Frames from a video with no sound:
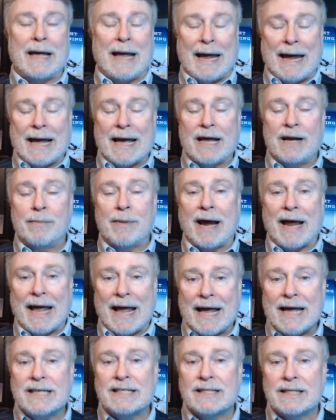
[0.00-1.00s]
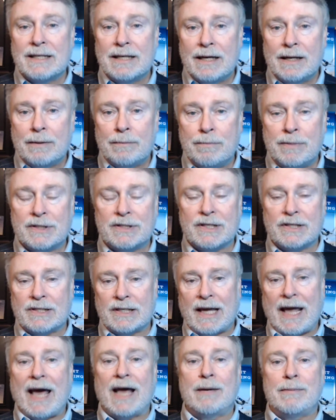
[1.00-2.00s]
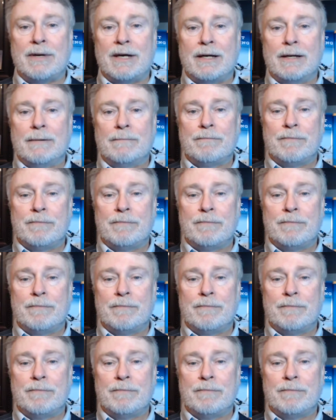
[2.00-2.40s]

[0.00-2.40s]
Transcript: and my ACE Business Academy.